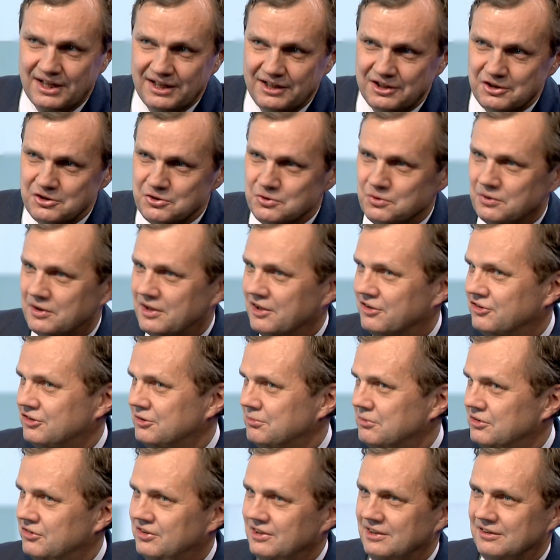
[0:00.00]
getting new
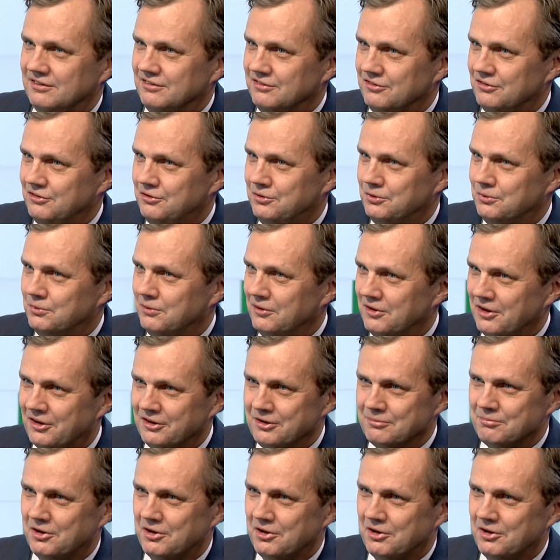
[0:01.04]
customers in through a lot of